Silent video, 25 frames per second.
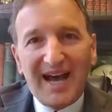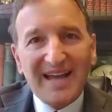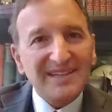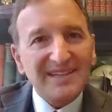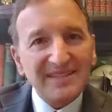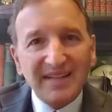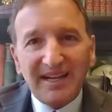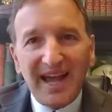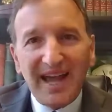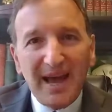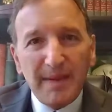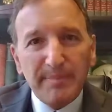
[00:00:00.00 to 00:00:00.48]

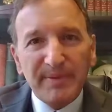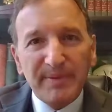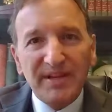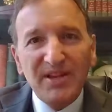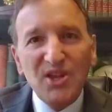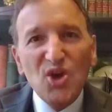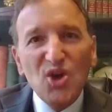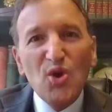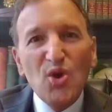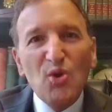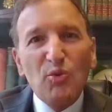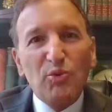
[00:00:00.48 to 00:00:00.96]
How does that
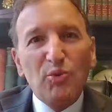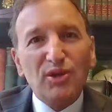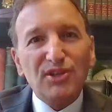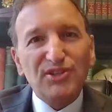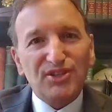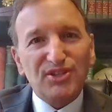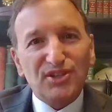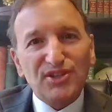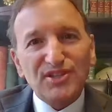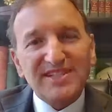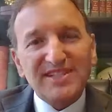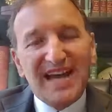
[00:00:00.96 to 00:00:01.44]
happen?
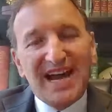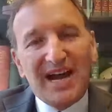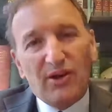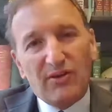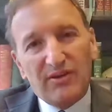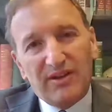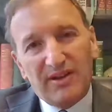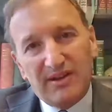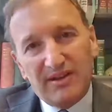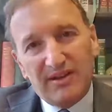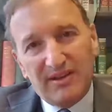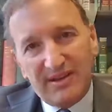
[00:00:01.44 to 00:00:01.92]
Well, it turns
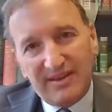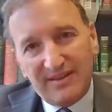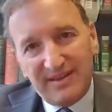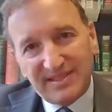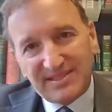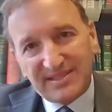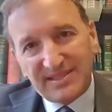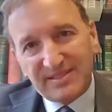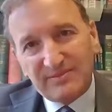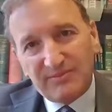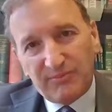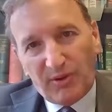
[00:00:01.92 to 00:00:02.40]
out,
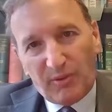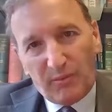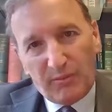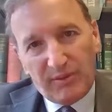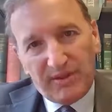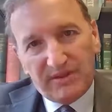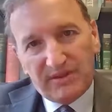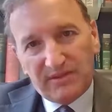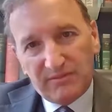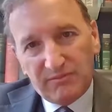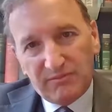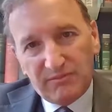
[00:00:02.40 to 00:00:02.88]
and this is
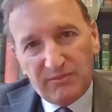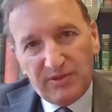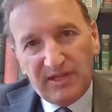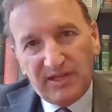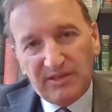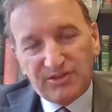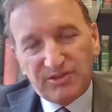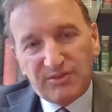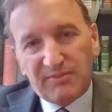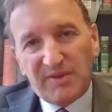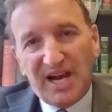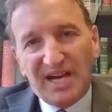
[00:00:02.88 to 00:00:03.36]
what
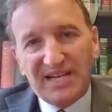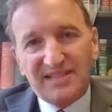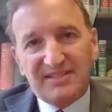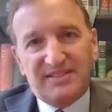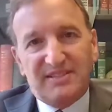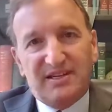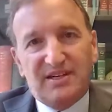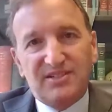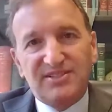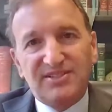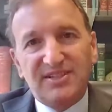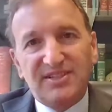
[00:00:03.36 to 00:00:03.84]
we
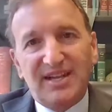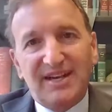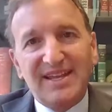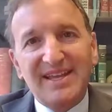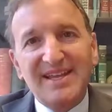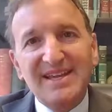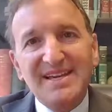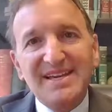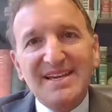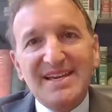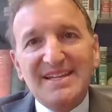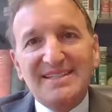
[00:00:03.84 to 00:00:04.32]
surmised in our
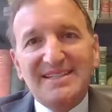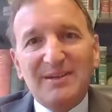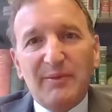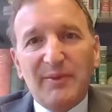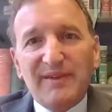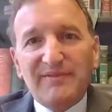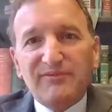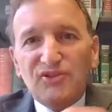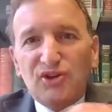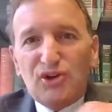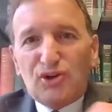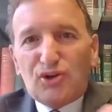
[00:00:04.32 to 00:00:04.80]
study, is
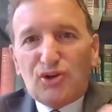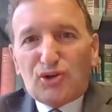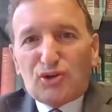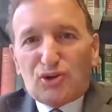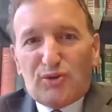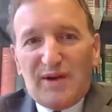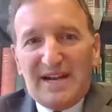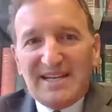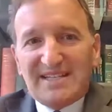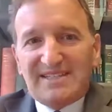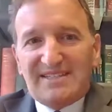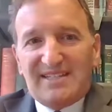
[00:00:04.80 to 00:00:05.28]
that we have neural
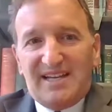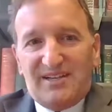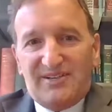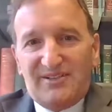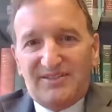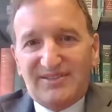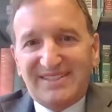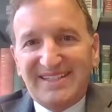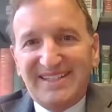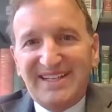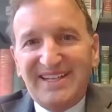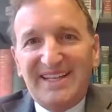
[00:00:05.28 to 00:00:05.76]
crest
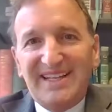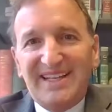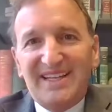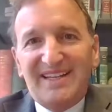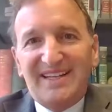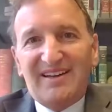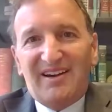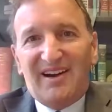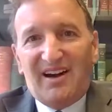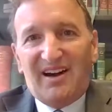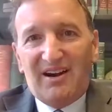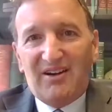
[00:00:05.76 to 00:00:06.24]
cells
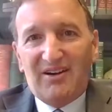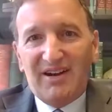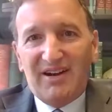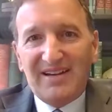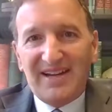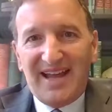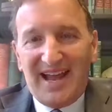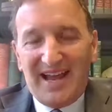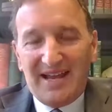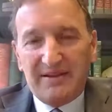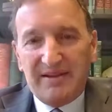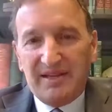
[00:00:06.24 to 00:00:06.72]
in
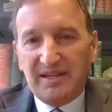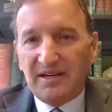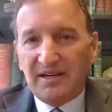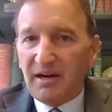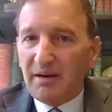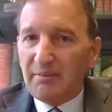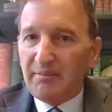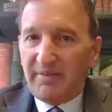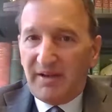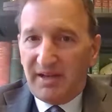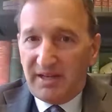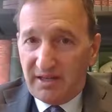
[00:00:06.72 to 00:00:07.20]

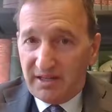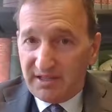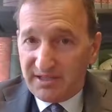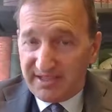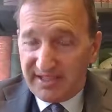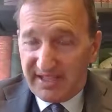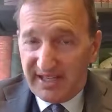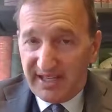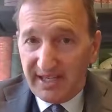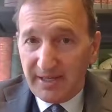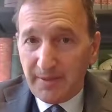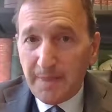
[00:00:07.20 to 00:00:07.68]
our
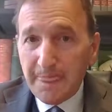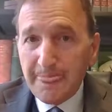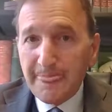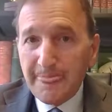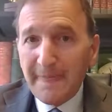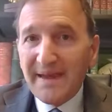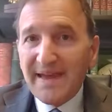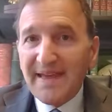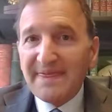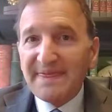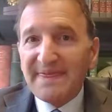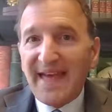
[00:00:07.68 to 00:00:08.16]
skin
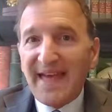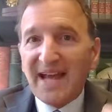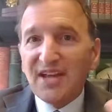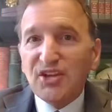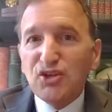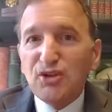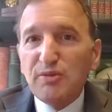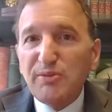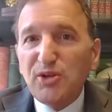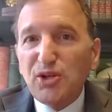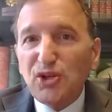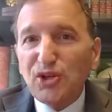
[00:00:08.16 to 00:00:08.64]

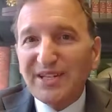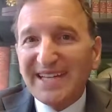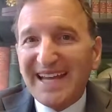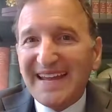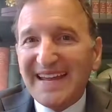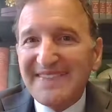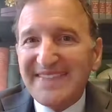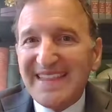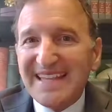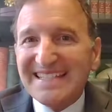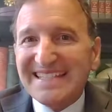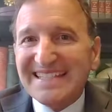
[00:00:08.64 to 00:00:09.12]
that
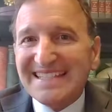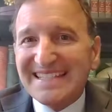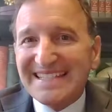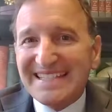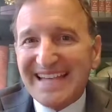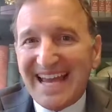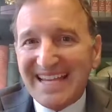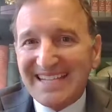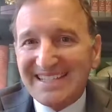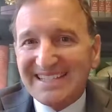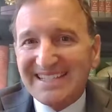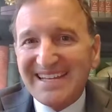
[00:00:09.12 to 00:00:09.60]
communicate, that
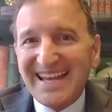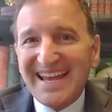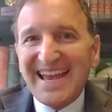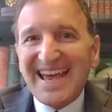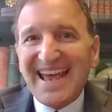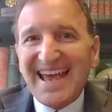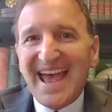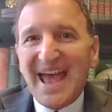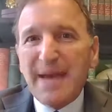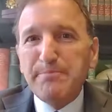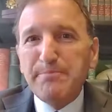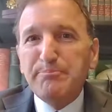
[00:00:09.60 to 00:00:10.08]
sense.
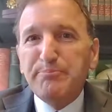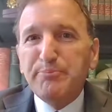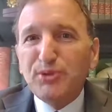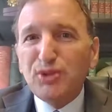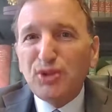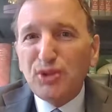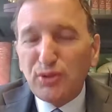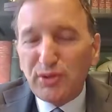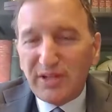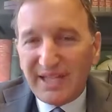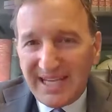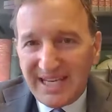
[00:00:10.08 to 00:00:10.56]
And
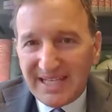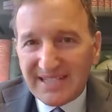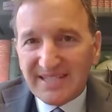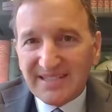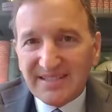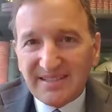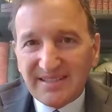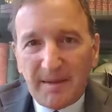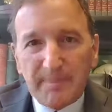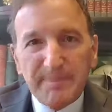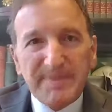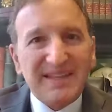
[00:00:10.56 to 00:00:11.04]
beauty
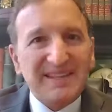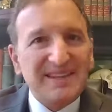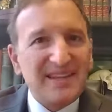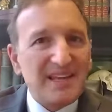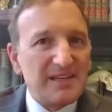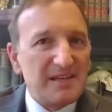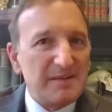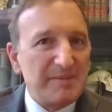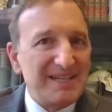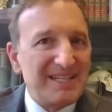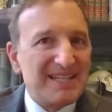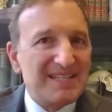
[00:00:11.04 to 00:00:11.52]
is something
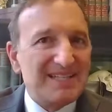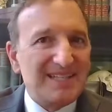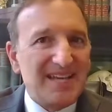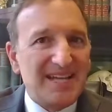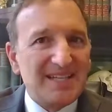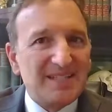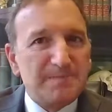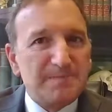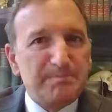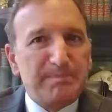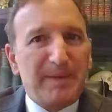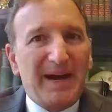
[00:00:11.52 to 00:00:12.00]
that can be
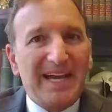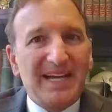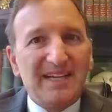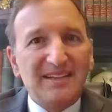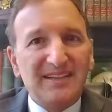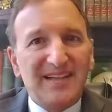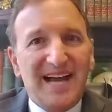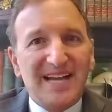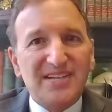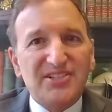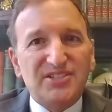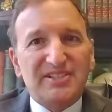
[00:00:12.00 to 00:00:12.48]
sensed
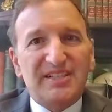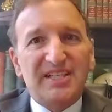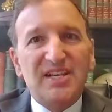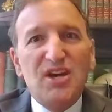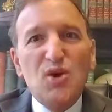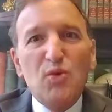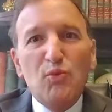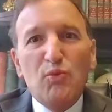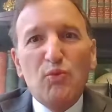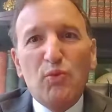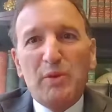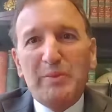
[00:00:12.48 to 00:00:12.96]

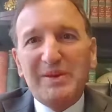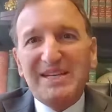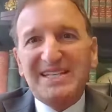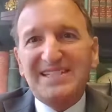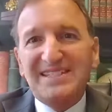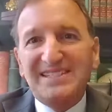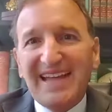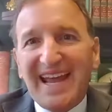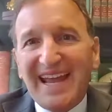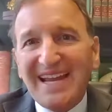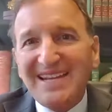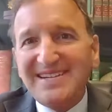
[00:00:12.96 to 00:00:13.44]
biologically when we
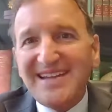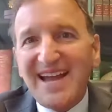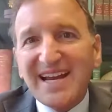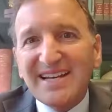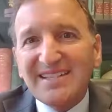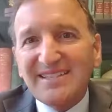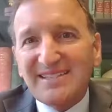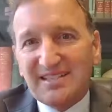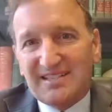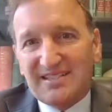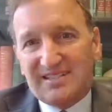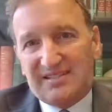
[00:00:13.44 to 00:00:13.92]
stand
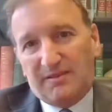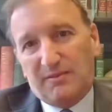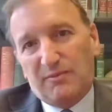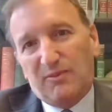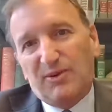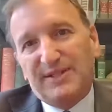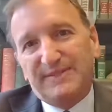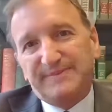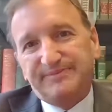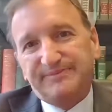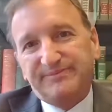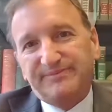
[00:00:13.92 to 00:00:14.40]
next to
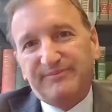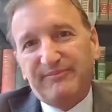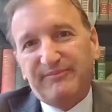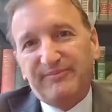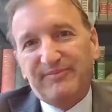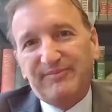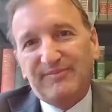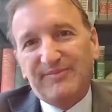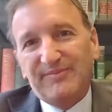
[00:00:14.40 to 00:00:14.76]
someone.